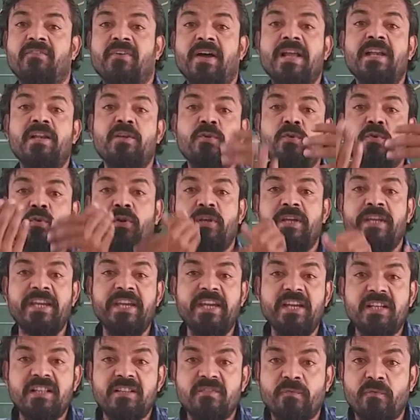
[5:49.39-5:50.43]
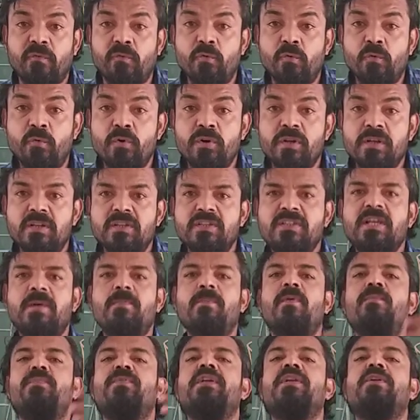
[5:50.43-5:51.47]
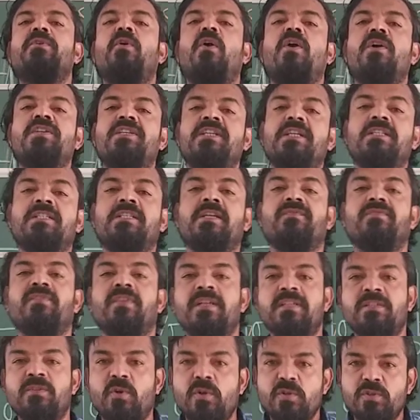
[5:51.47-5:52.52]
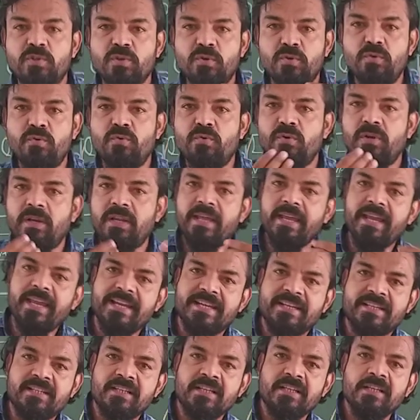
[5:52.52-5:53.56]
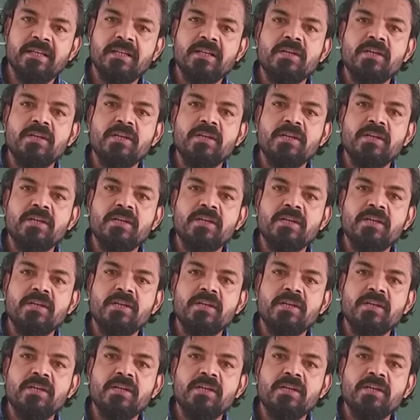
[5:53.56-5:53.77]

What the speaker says: While you eat food, some of the toxic substance also you will eat.